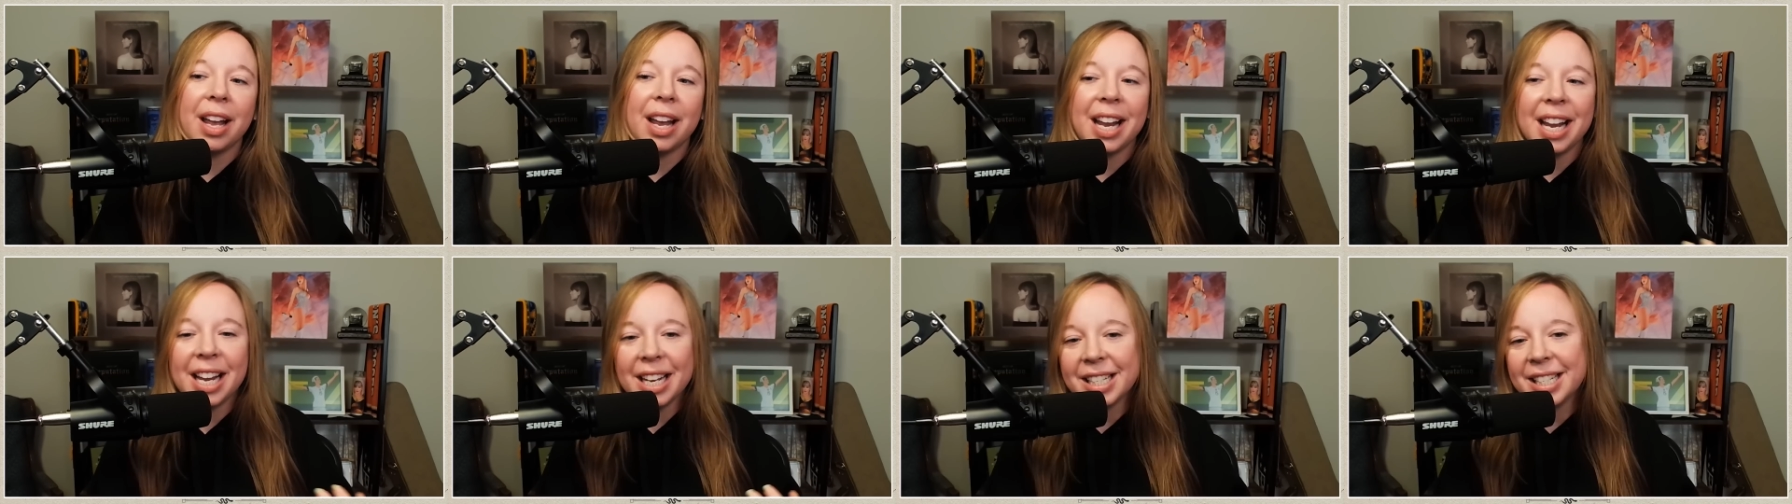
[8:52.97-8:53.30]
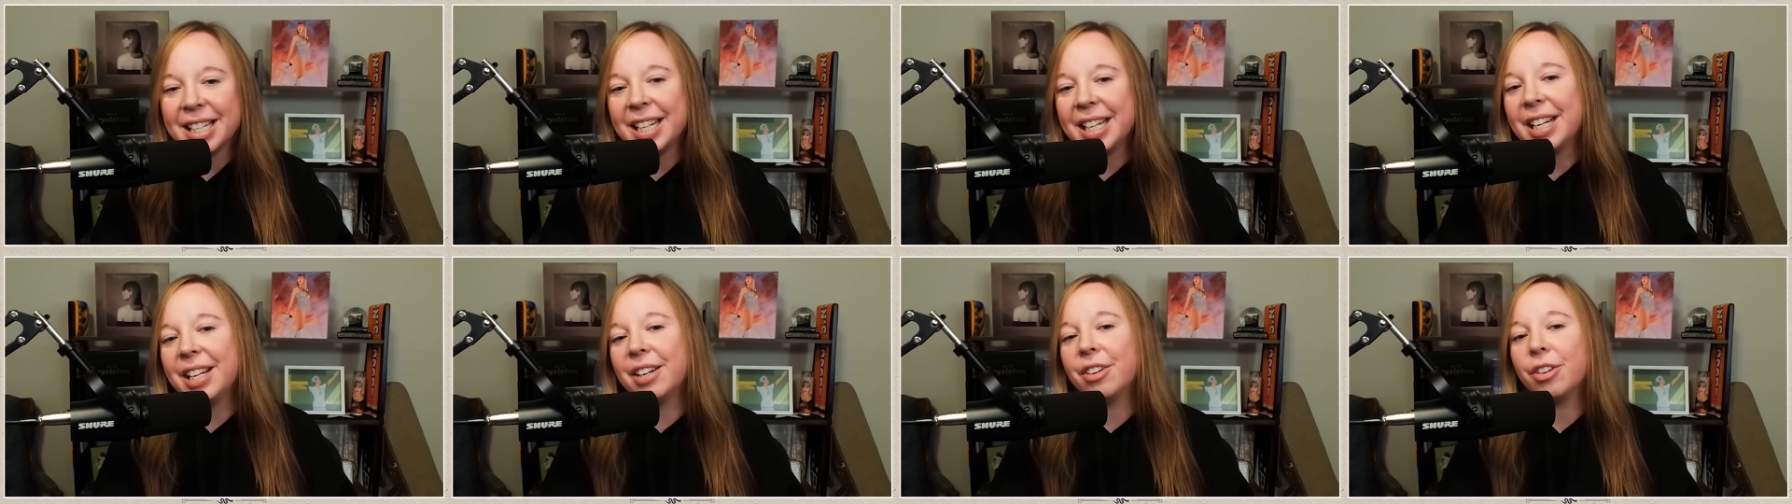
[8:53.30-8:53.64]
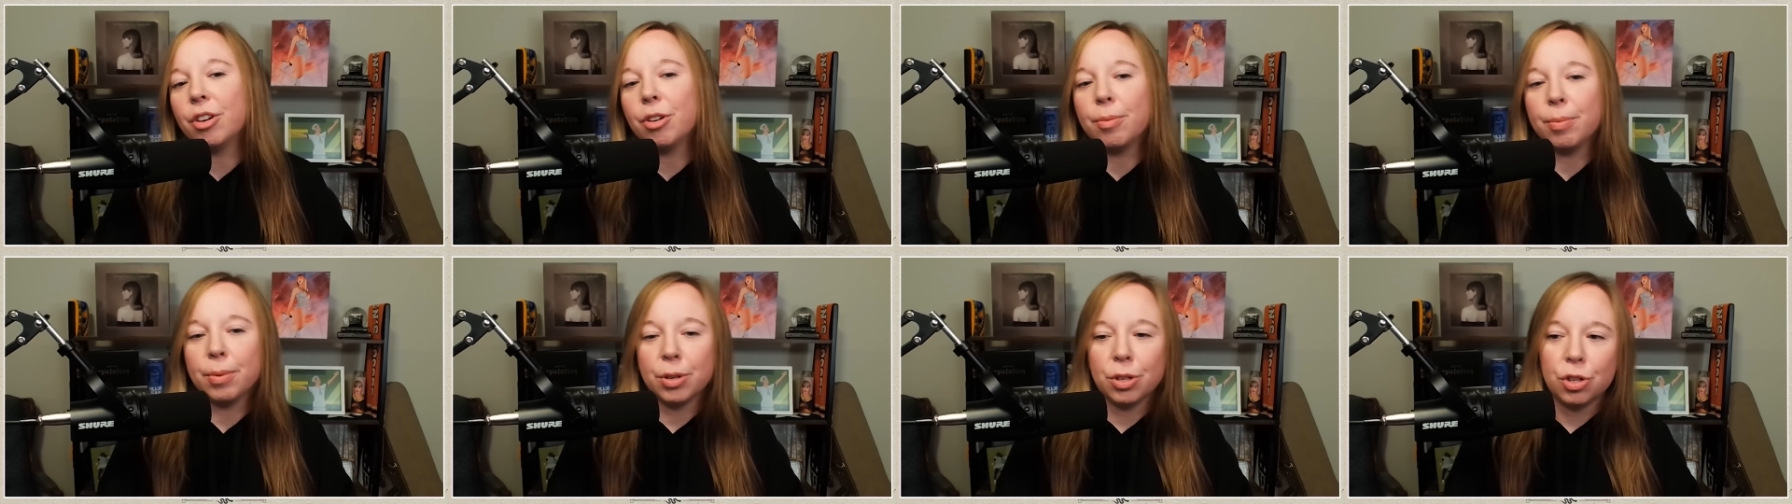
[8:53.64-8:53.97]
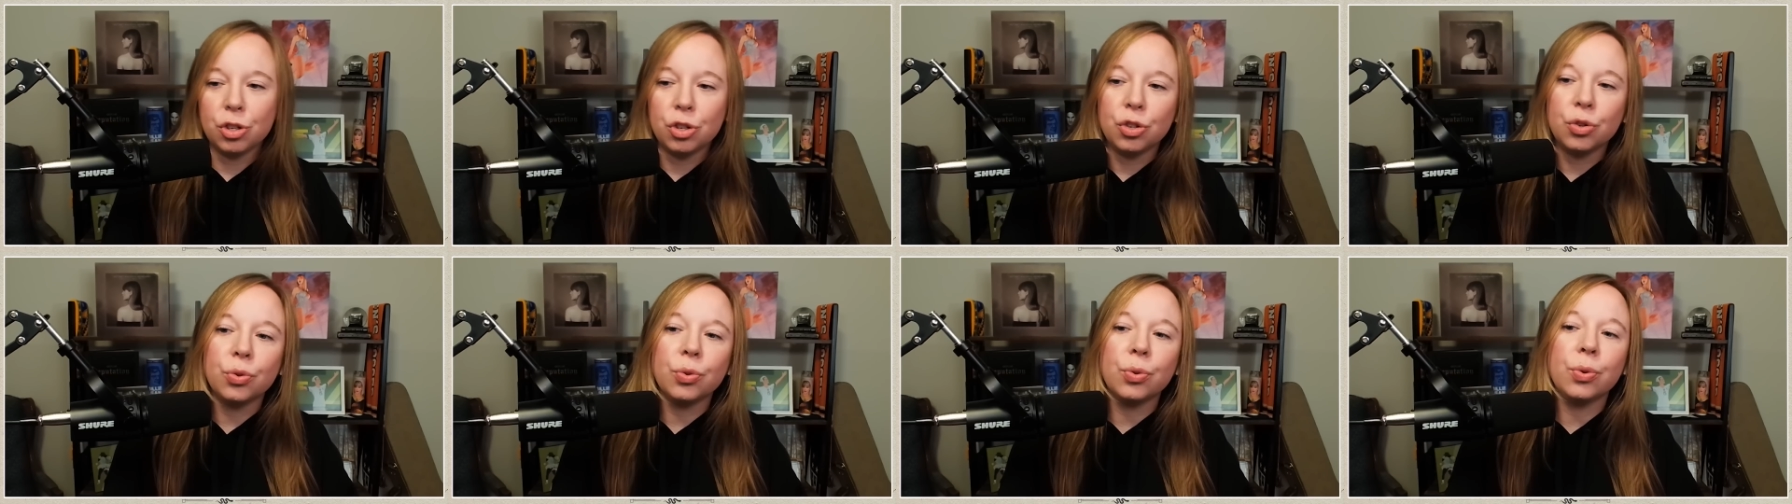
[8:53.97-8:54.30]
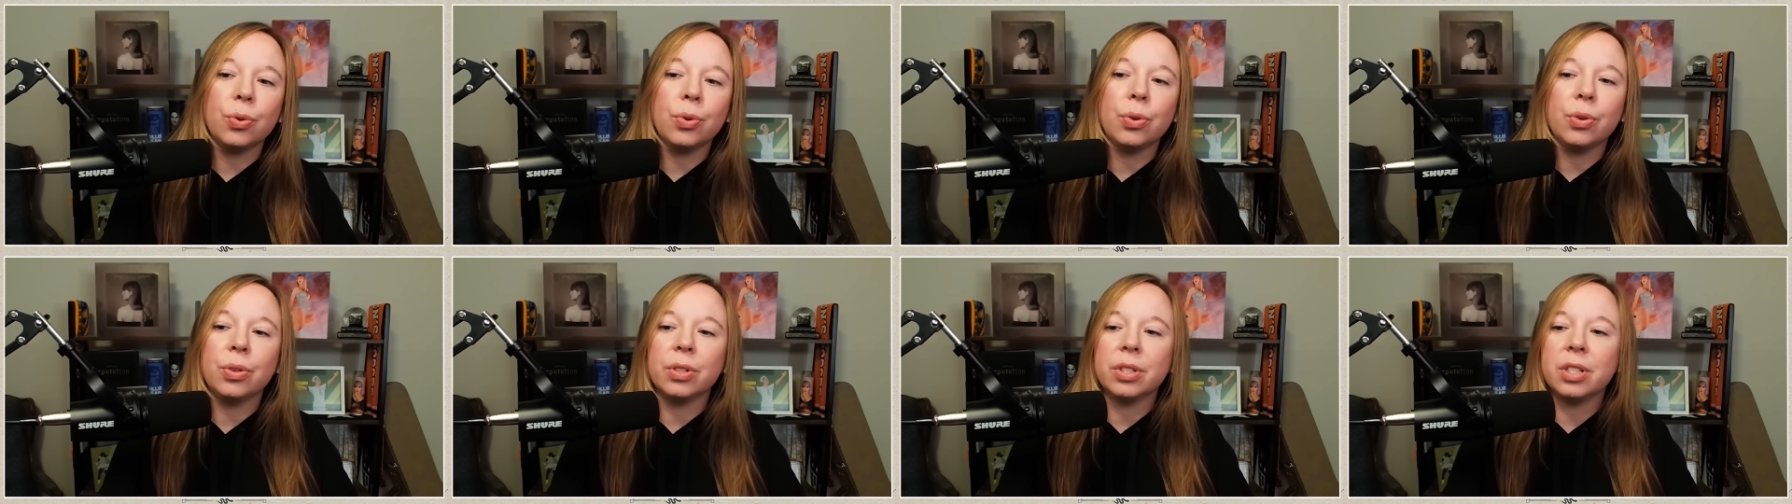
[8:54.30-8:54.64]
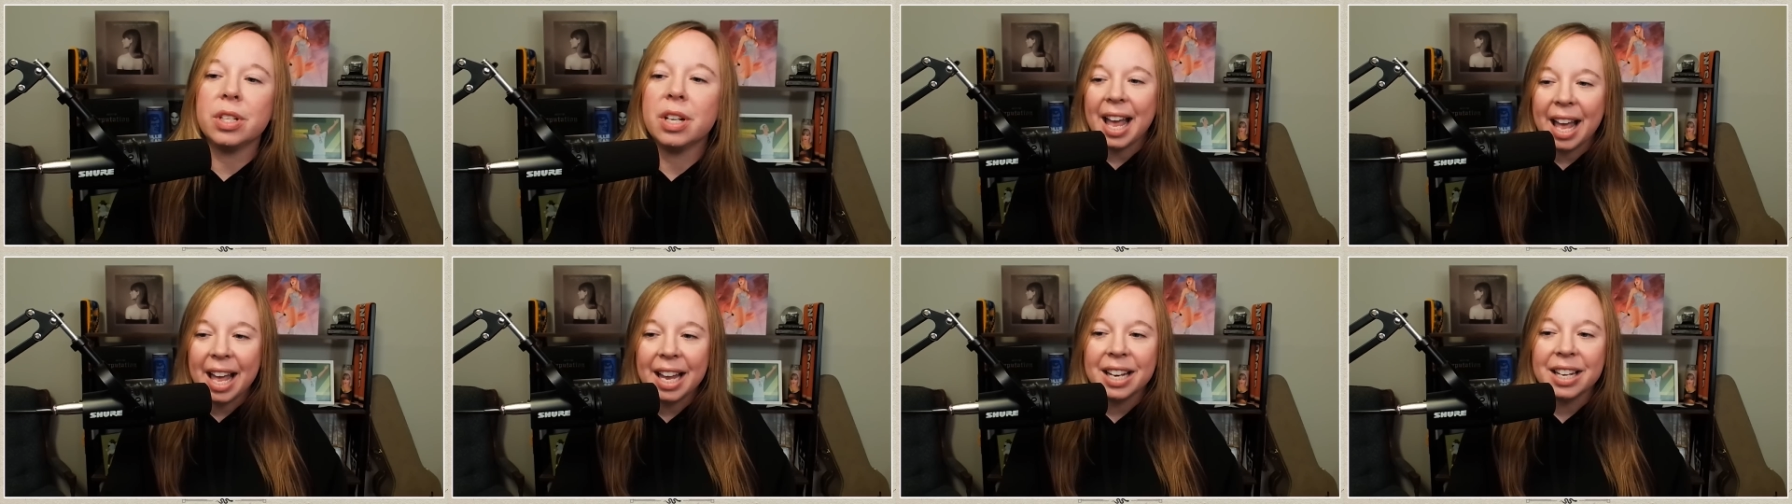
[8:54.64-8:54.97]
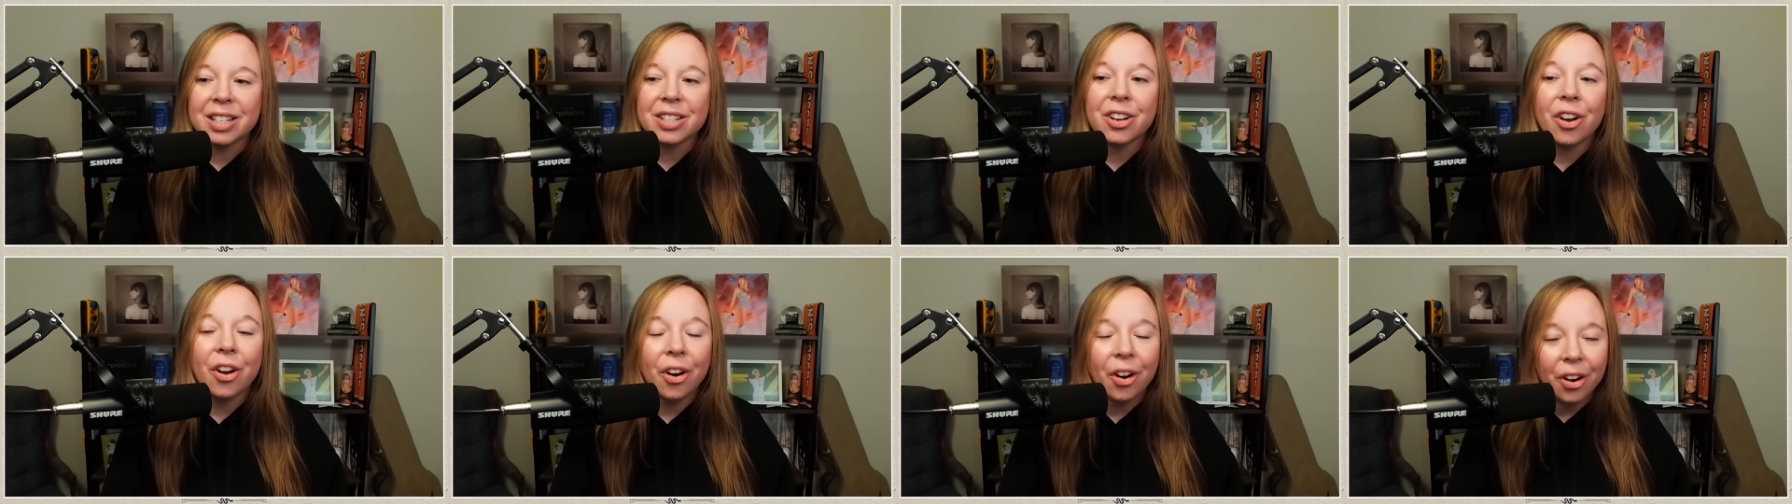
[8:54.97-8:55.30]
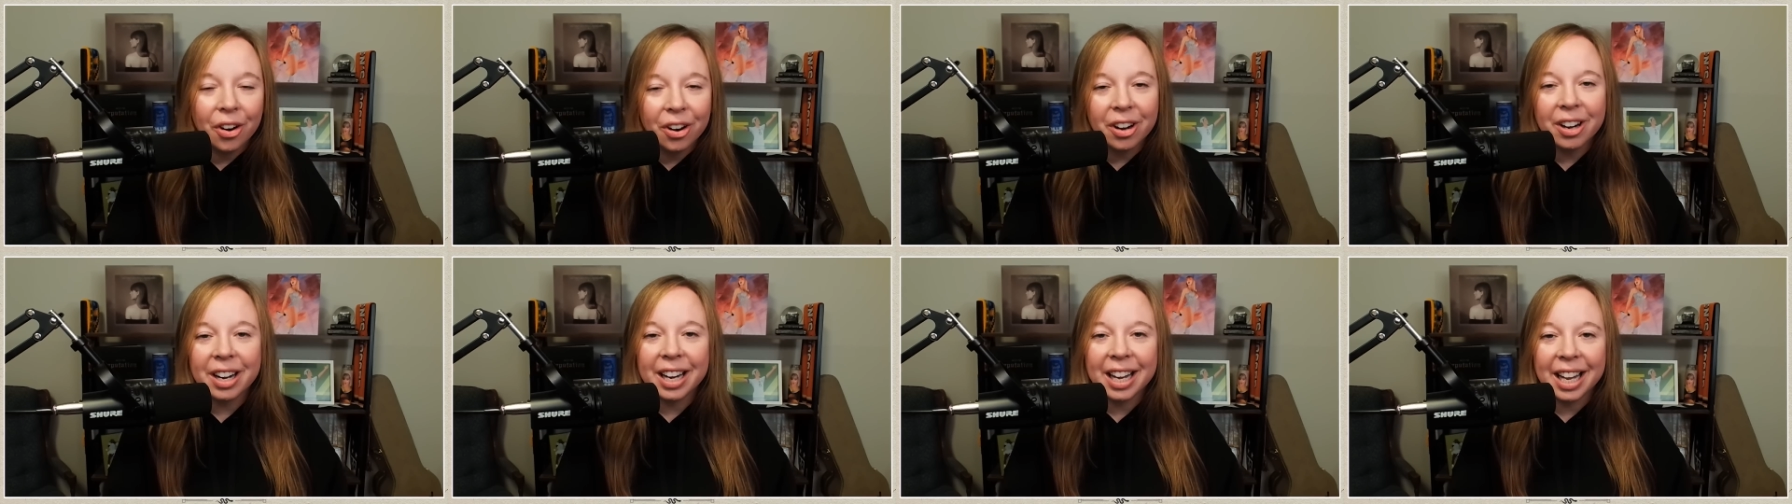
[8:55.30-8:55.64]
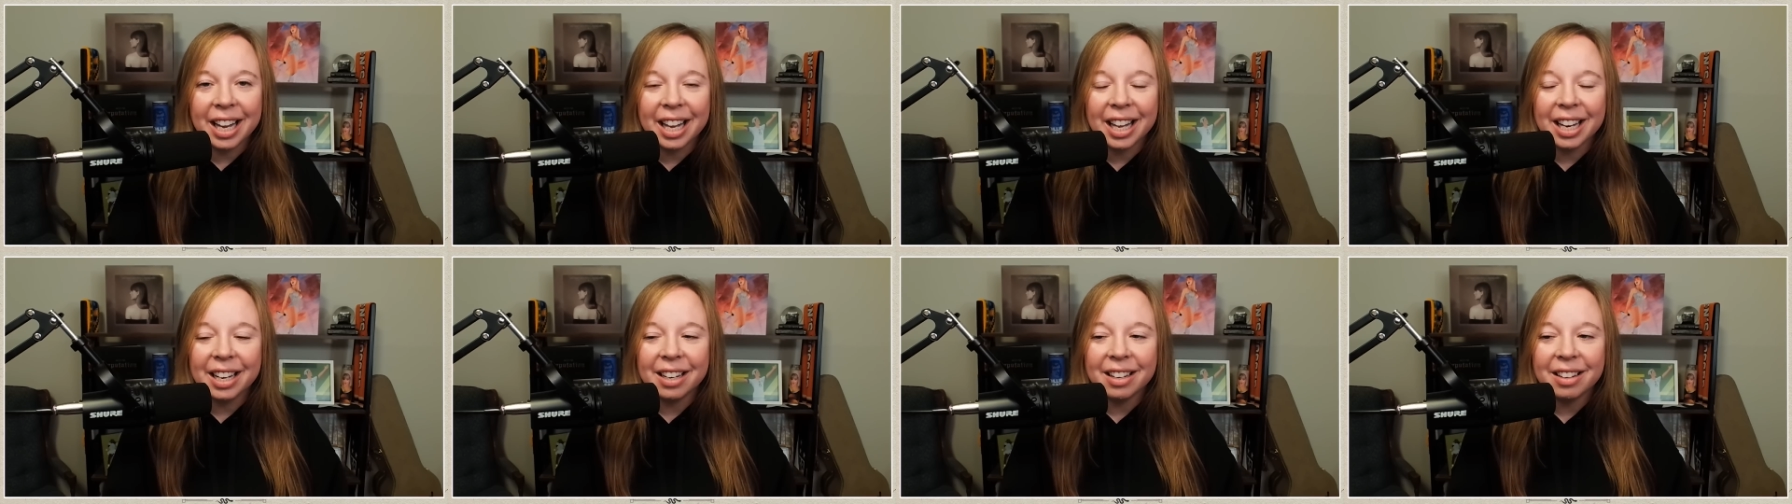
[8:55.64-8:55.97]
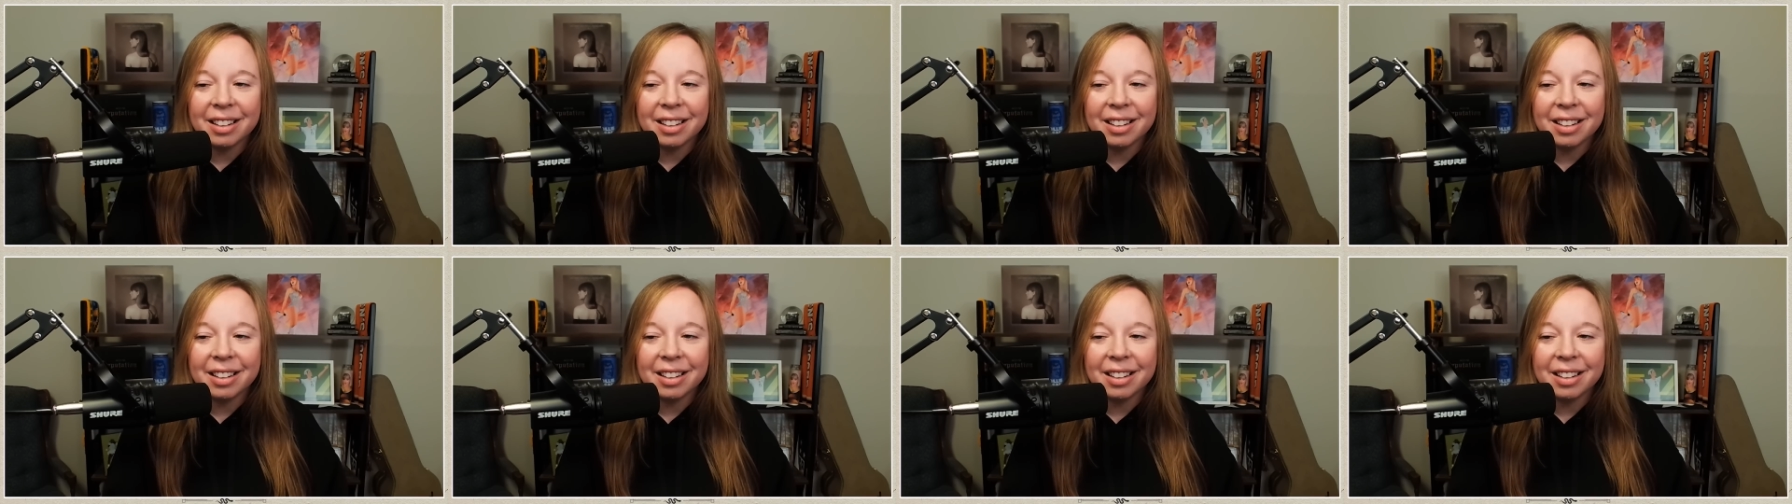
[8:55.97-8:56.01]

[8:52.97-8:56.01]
Antihero, Bejeweled, and Cardigan.